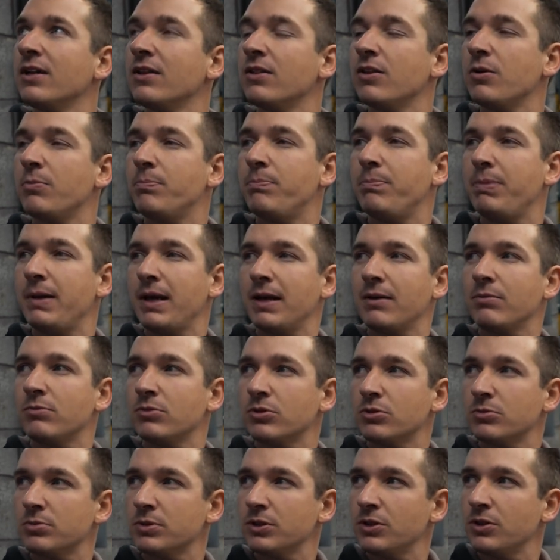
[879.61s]
The
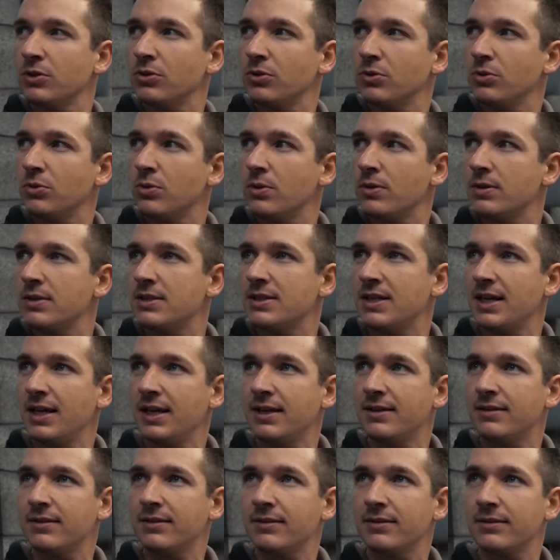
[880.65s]
BMW
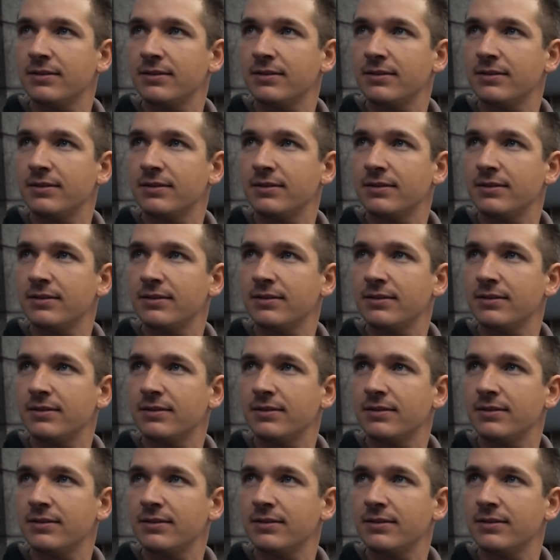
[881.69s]
did,